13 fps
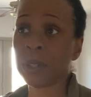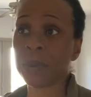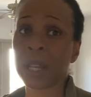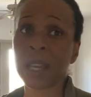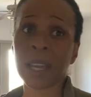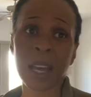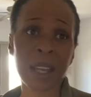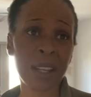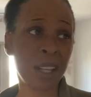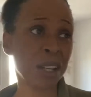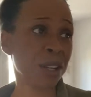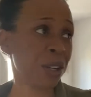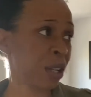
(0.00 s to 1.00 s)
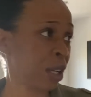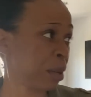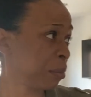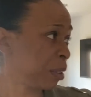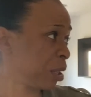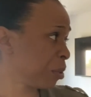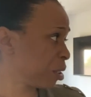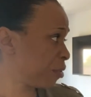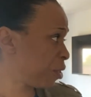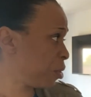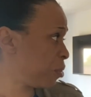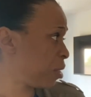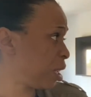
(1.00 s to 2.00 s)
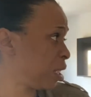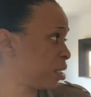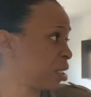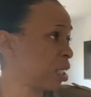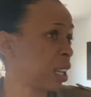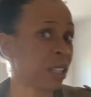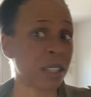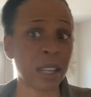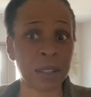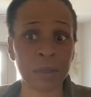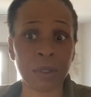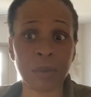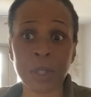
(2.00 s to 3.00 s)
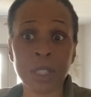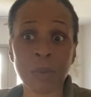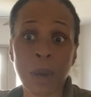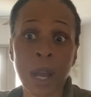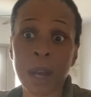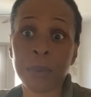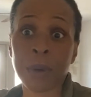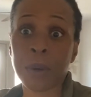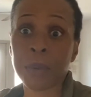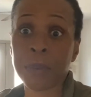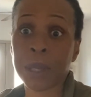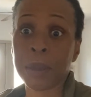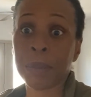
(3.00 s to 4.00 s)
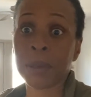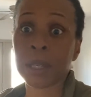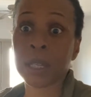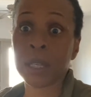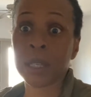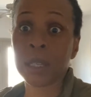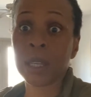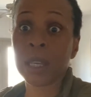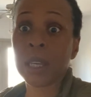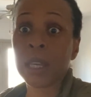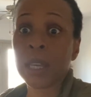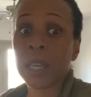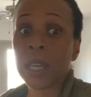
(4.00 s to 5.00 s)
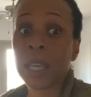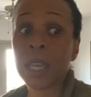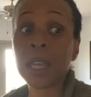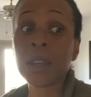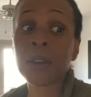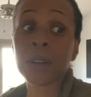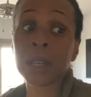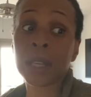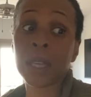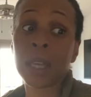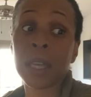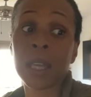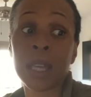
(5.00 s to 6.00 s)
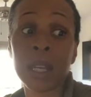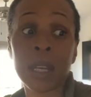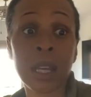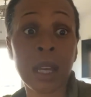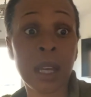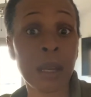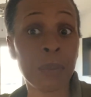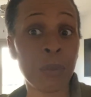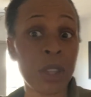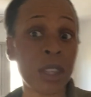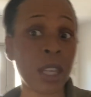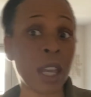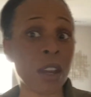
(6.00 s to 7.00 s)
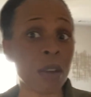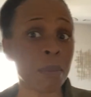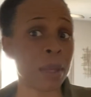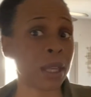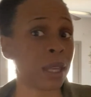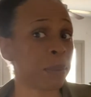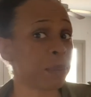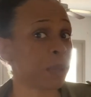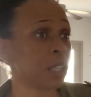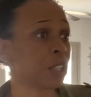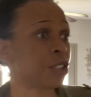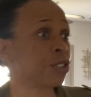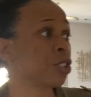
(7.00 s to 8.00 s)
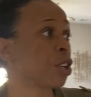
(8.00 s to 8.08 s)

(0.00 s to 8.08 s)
when I got here. Um, there was a few things that, like the reason why I won't be booking here again. Um, with the Airbnbs,